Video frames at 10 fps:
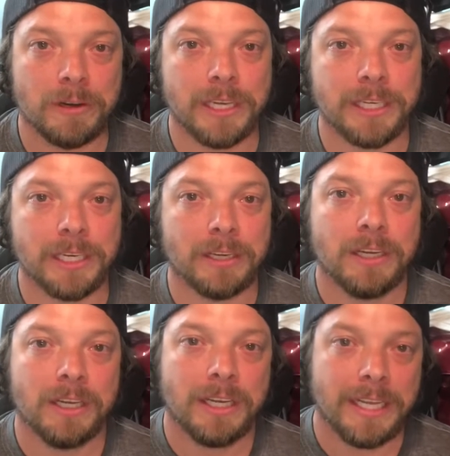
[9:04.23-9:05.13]
in here,
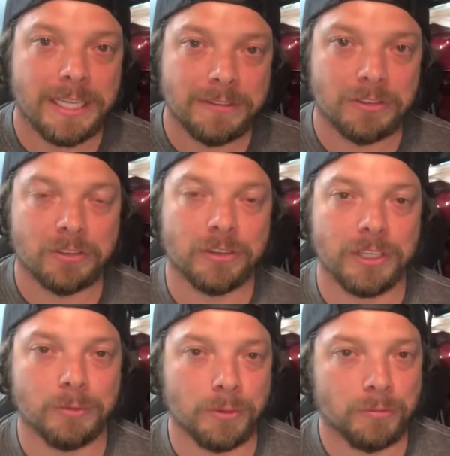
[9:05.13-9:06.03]
hit the
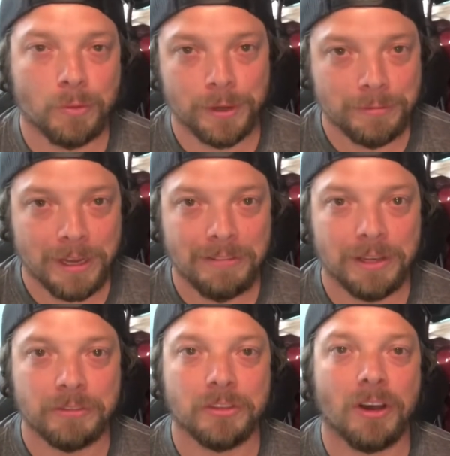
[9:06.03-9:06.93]
streets with a
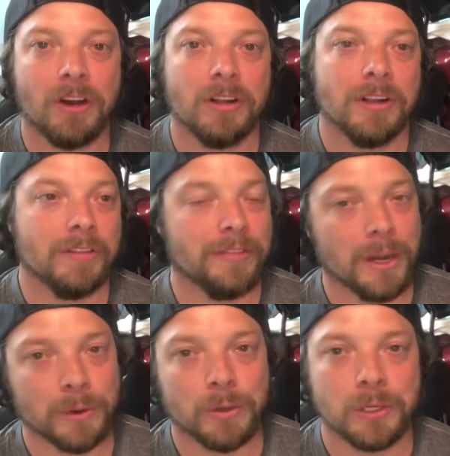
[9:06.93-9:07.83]
4,500 stall, then
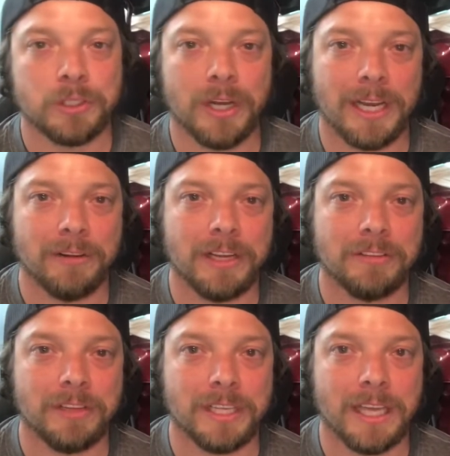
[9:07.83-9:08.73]
we're going drag
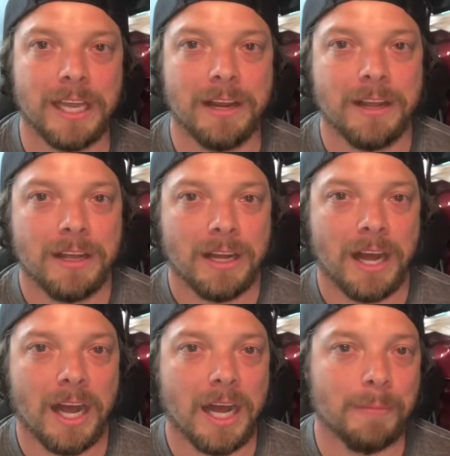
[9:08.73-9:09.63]
racing again.
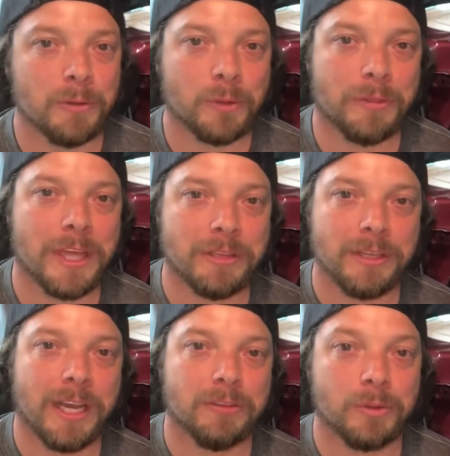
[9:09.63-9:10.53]
I also wanna thank you
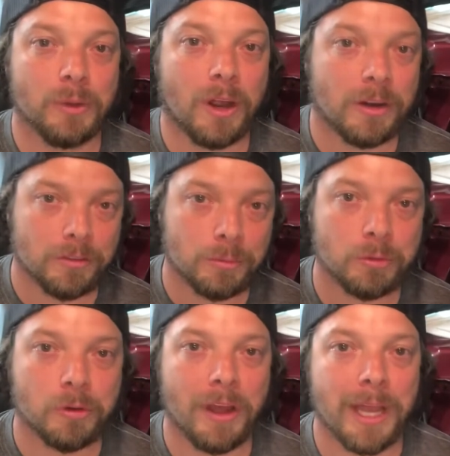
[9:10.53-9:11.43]
guys who are
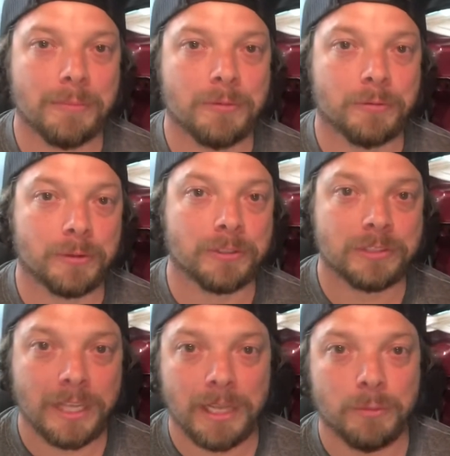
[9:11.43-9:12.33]
subscribed for
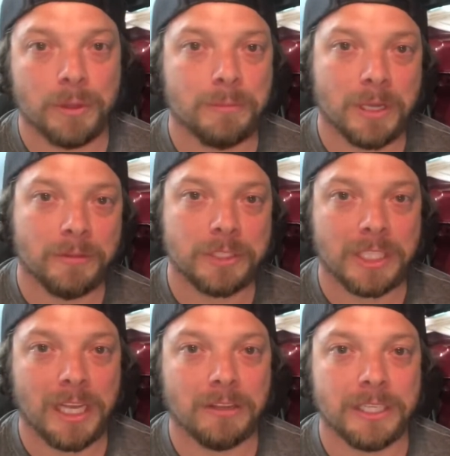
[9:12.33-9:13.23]
staying with me on the
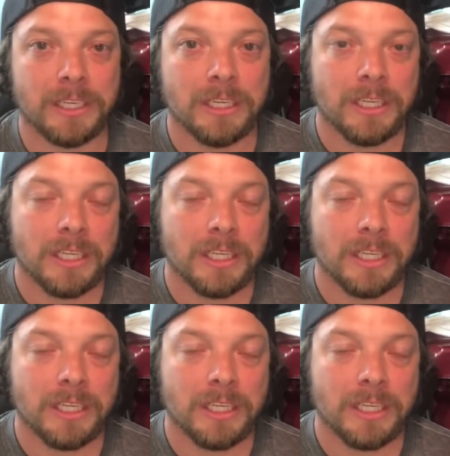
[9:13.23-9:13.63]
channel here.